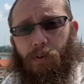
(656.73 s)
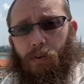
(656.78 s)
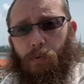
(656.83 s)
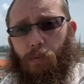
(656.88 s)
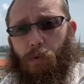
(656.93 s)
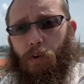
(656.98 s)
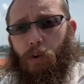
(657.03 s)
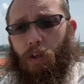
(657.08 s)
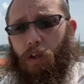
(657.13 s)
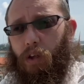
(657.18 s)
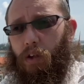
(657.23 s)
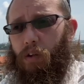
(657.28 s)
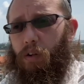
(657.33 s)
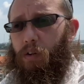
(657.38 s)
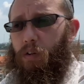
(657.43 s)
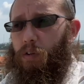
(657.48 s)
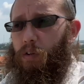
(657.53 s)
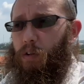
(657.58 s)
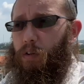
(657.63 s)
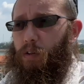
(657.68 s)
We're
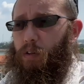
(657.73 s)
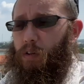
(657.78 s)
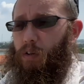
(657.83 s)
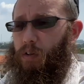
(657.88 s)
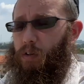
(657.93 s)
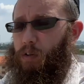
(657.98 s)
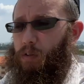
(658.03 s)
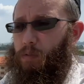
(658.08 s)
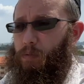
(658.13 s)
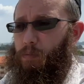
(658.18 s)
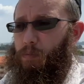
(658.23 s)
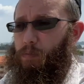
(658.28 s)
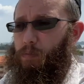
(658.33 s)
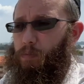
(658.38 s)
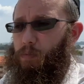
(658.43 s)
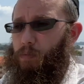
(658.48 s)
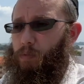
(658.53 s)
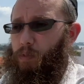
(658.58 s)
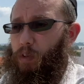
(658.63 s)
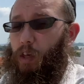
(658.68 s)
here,
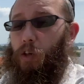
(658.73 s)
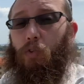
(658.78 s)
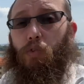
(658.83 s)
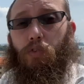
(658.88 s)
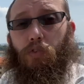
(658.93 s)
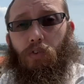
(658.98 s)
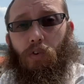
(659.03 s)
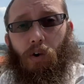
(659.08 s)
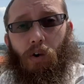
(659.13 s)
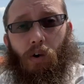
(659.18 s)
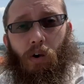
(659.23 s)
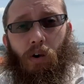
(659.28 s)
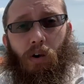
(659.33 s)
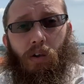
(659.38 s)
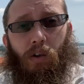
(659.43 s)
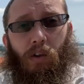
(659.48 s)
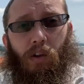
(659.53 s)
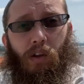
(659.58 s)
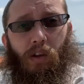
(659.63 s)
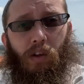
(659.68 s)
like you saw
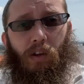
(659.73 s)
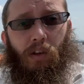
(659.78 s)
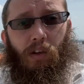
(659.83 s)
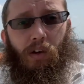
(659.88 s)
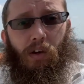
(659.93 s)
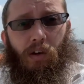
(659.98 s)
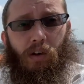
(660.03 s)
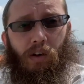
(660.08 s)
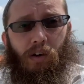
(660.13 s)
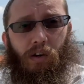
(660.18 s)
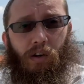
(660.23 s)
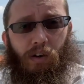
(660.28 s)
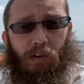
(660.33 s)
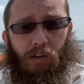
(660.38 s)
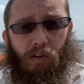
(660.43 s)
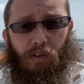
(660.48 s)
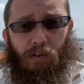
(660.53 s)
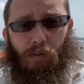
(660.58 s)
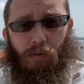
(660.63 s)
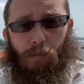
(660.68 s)
on
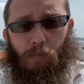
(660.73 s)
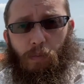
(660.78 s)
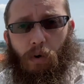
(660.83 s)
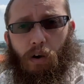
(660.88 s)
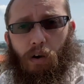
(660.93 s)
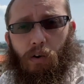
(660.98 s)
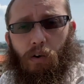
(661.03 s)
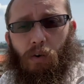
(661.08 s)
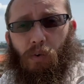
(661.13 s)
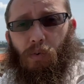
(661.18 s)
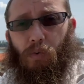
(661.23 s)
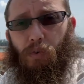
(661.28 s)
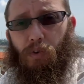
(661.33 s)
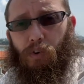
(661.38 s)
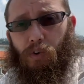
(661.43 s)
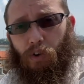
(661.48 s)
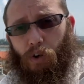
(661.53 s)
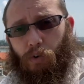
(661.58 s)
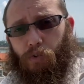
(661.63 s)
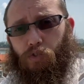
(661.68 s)
our motto,
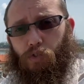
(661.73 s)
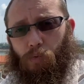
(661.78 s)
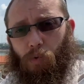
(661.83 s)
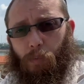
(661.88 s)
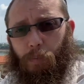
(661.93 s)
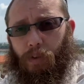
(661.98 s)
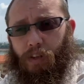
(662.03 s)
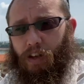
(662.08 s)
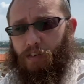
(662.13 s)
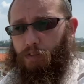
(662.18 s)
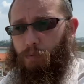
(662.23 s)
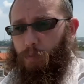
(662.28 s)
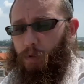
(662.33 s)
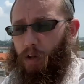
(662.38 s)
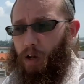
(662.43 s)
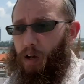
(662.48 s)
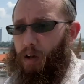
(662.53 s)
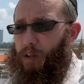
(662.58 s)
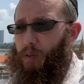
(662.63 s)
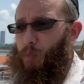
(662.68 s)
no Jew will be left
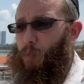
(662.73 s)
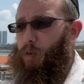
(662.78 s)
behind.